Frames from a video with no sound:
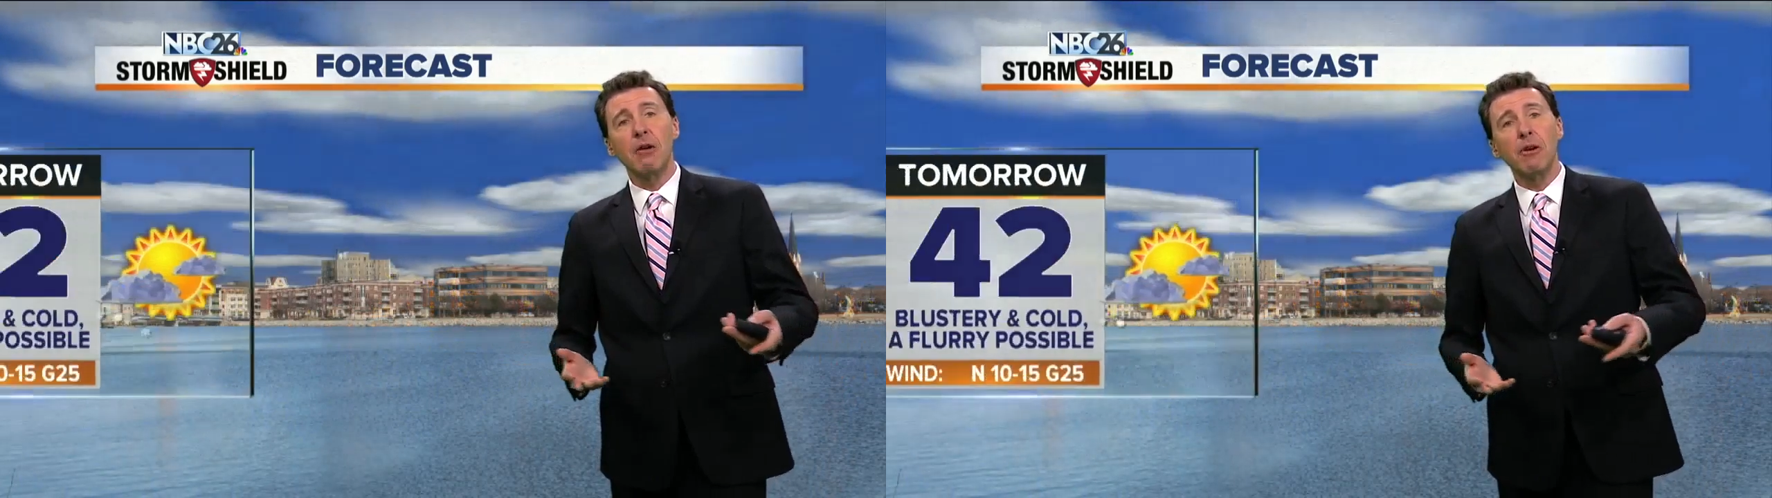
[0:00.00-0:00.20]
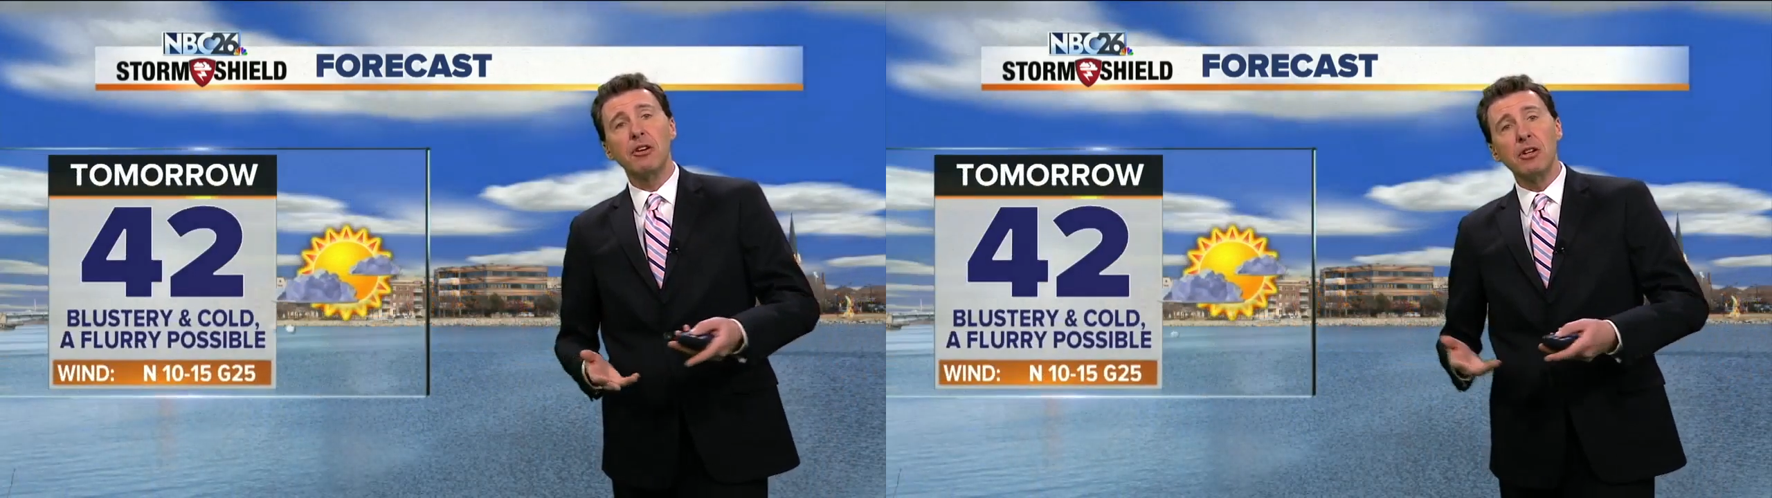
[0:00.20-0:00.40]

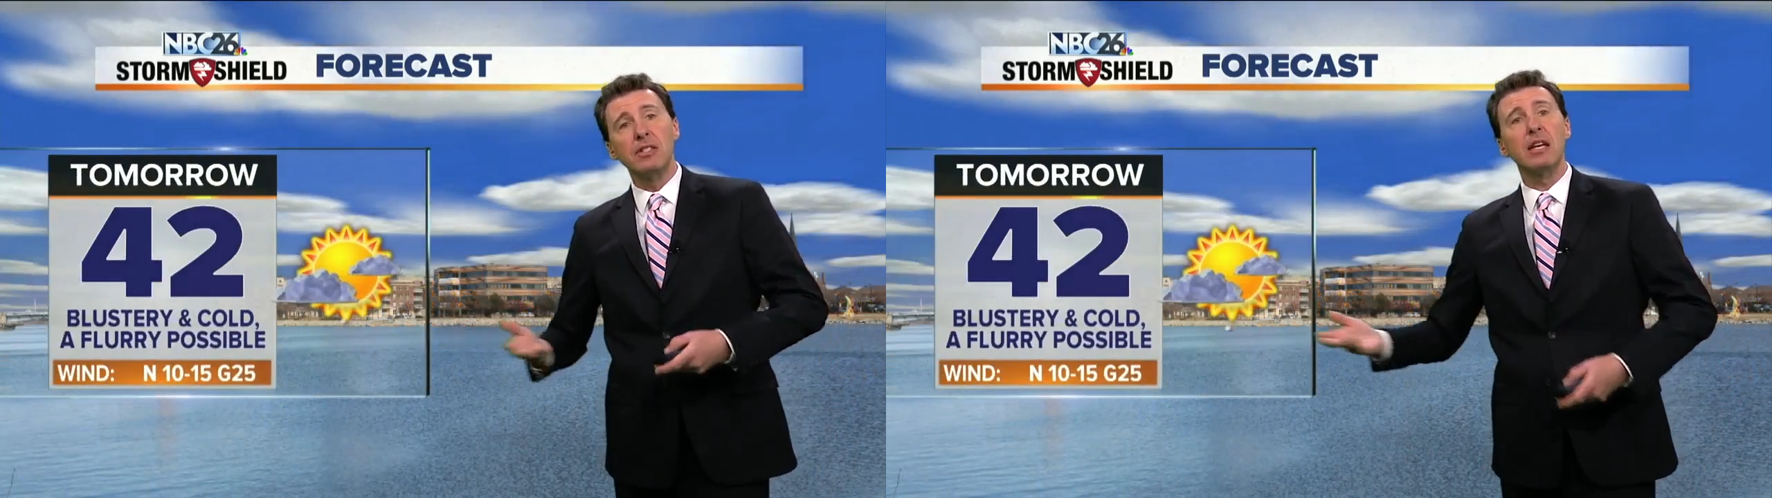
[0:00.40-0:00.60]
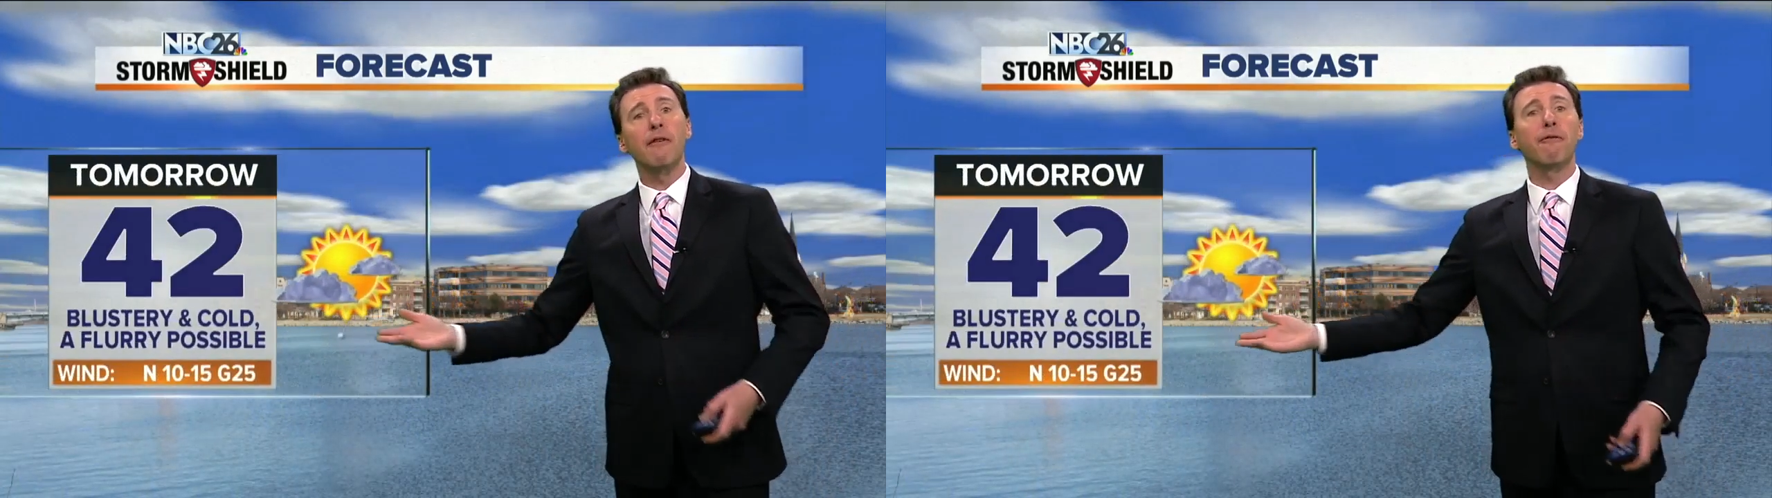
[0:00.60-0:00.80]
and we
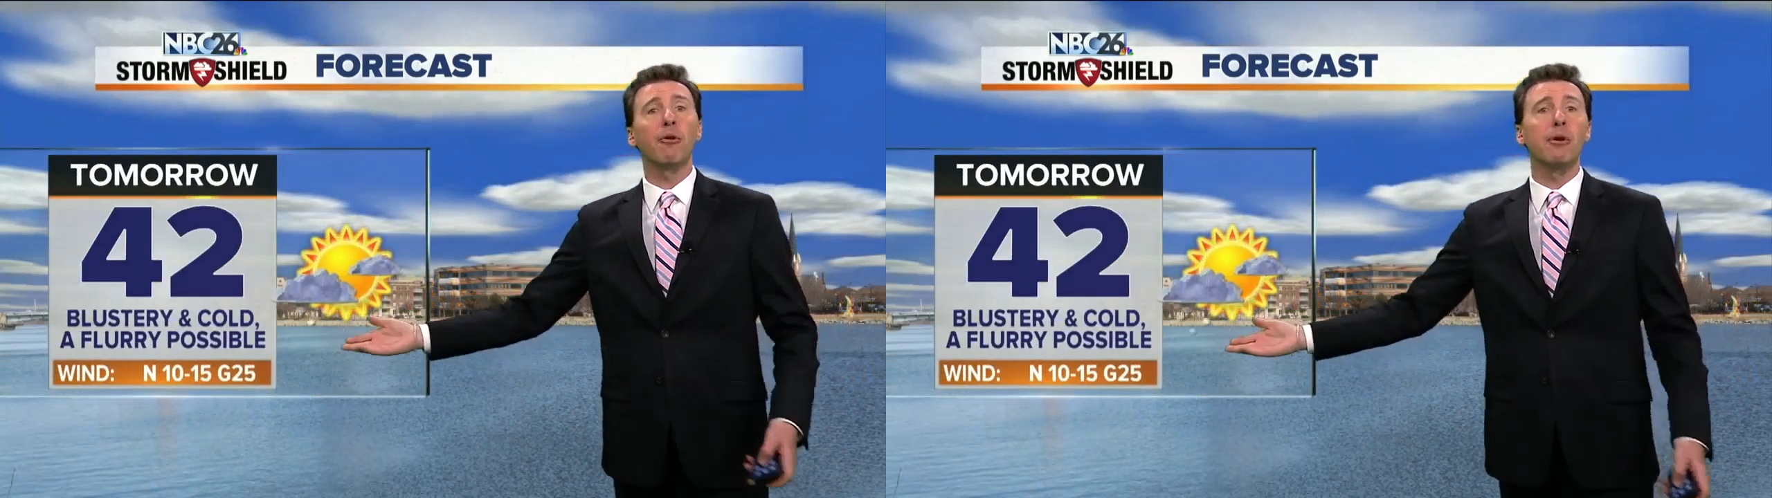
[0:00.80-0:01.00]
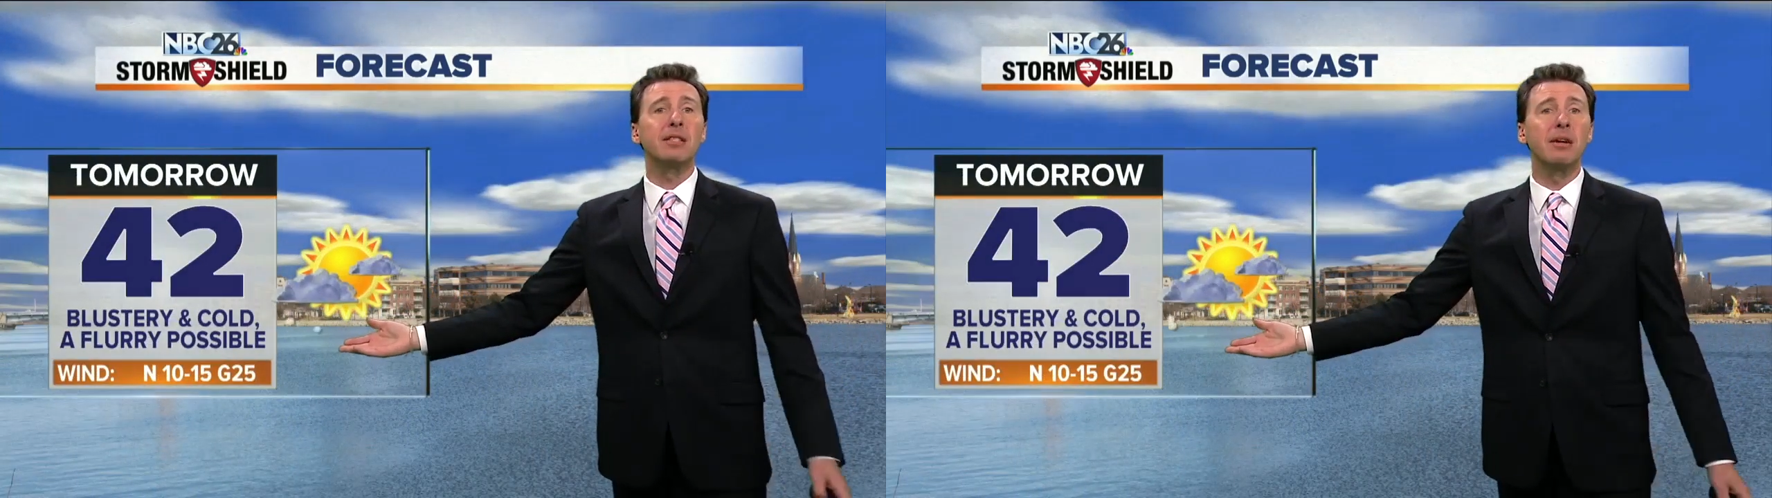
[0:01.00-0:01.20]
could see a
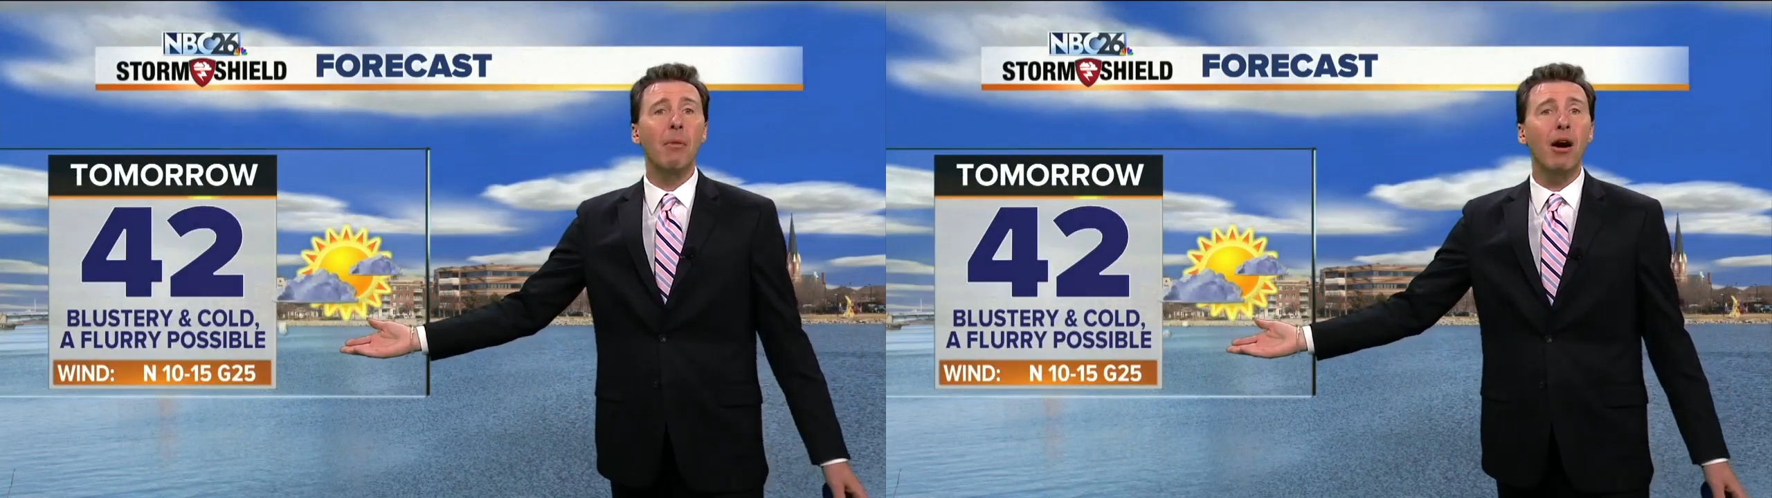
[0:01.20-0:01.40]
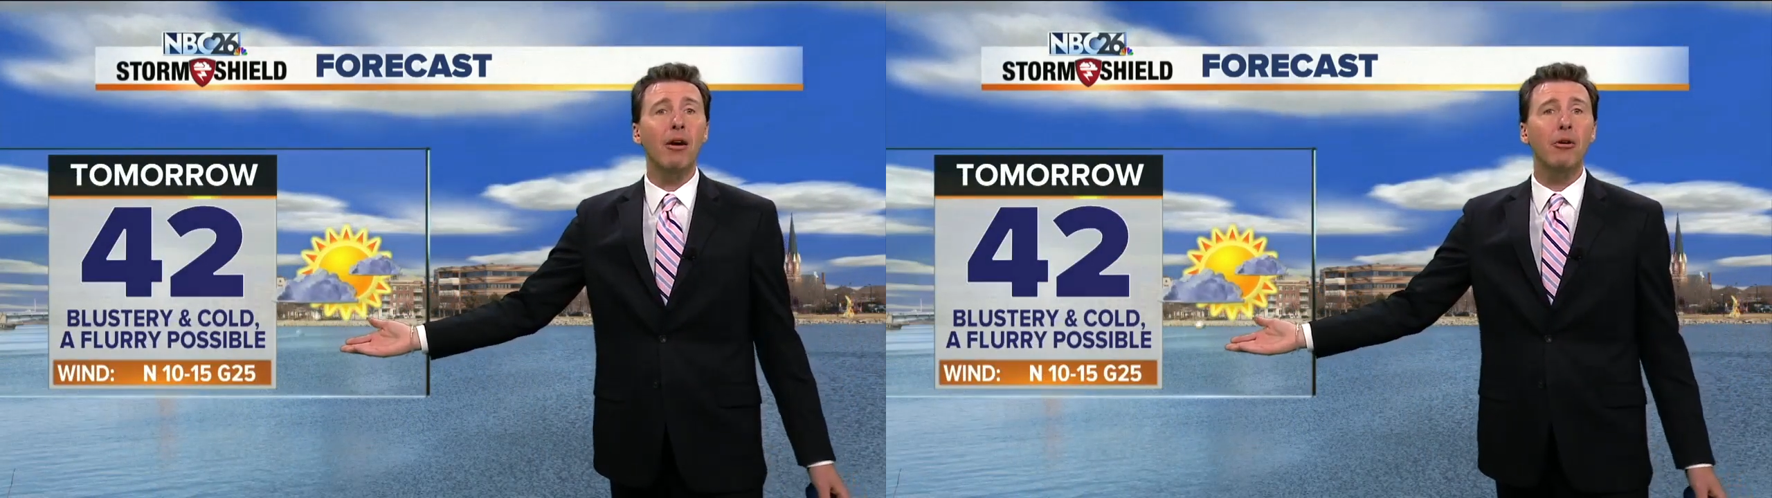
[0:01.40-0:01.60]
flurry
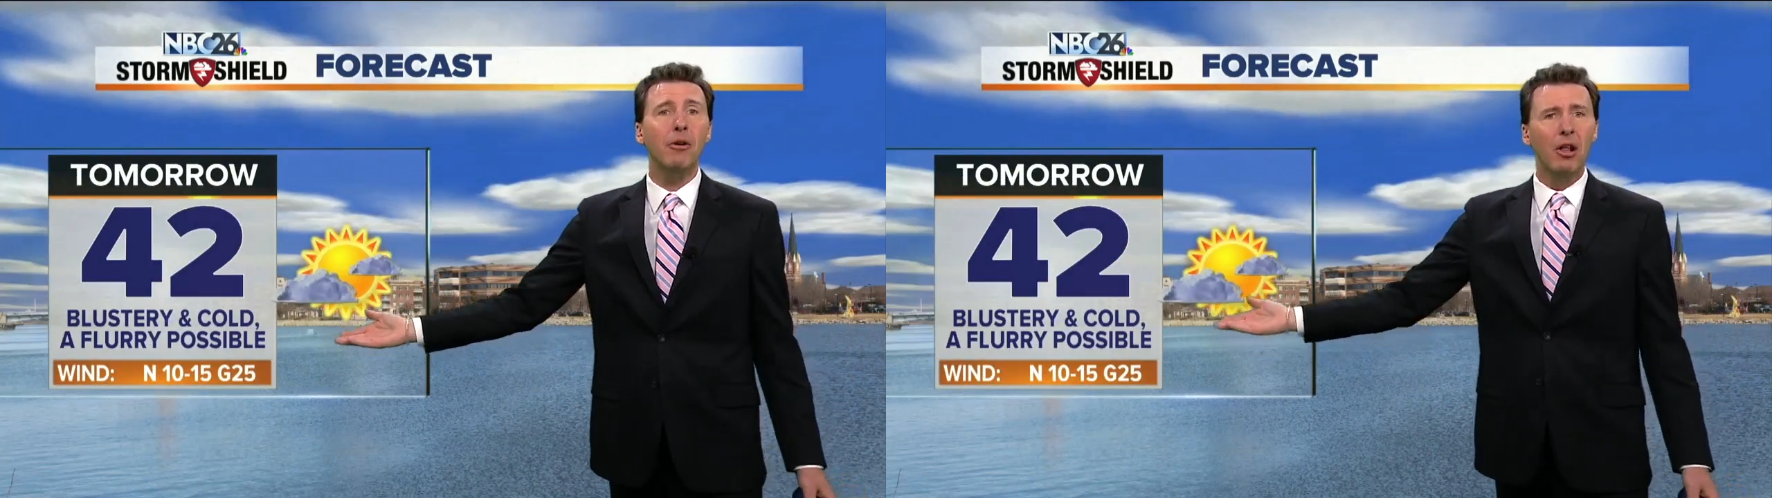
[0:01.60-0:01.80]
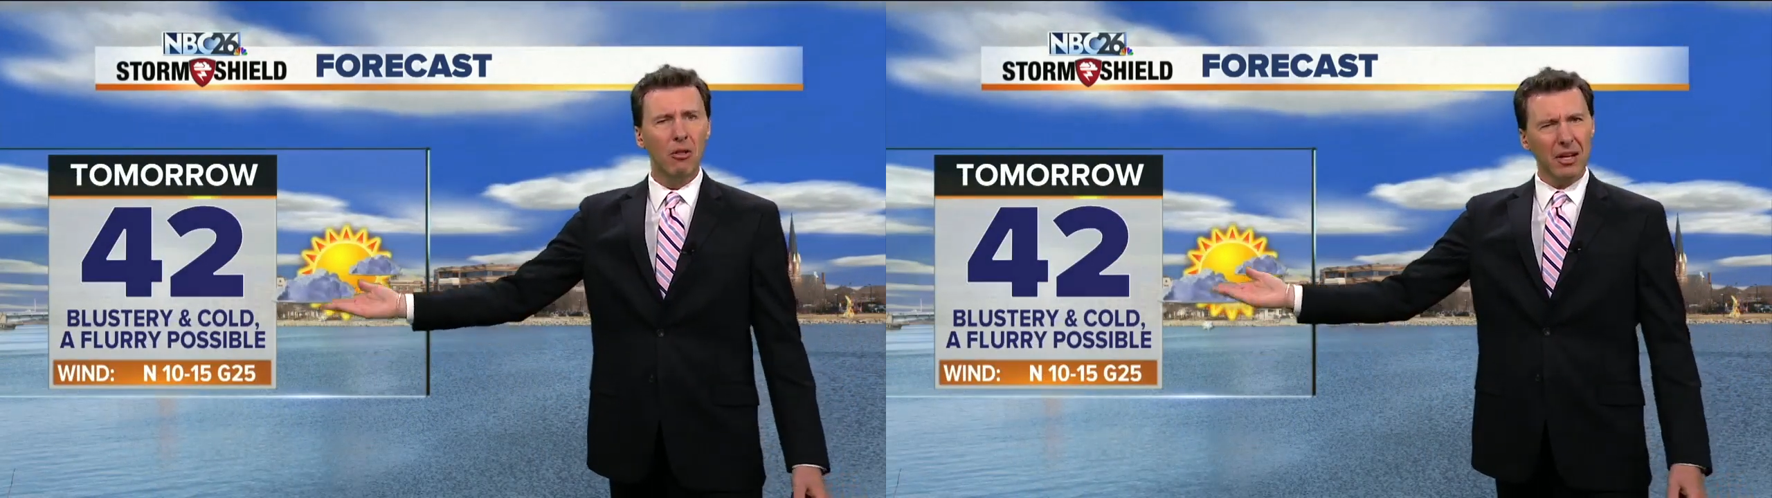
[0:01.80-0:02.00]
tomorrow.